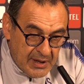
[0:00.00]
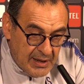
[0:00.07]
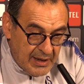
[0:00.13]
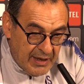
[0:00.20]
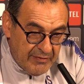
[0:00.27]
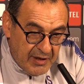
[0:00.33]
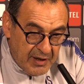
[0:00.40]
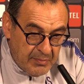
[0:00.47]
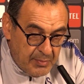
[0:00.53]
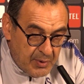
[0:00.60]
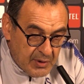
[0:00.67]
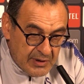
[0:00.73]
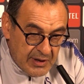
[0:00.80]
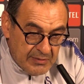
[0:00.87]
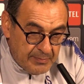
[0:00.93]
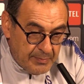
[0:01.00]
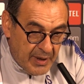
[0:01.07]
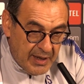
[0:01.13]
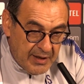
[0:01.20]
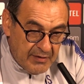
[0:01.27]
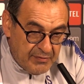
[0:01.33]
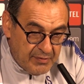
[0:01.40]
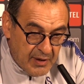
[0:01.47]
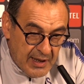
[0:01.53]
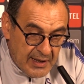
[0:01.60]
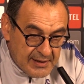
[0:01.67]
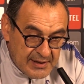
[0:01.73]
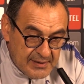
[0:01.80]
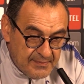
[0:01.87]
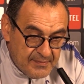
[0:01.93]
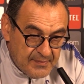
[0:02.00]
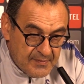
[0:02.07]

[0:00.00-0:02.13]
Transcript: a very important player for us,